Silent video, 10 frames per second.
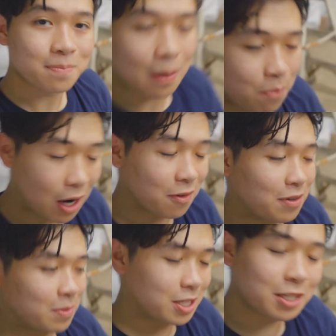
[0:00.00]
I'm proud of
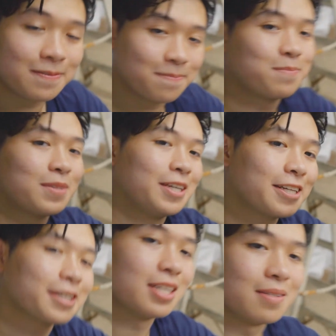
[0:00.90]
him. He did, he
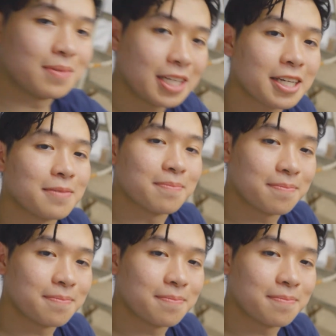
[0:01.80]
did good. He did good.